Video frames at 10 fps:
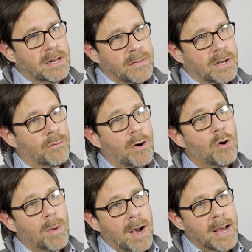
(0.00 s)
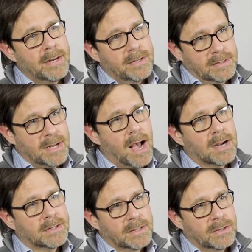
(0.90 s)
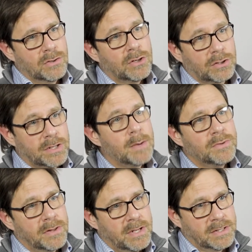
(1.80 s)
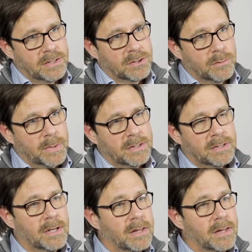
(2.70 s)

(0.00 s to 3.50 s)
and then a robot is docked and hooked up to these instruments,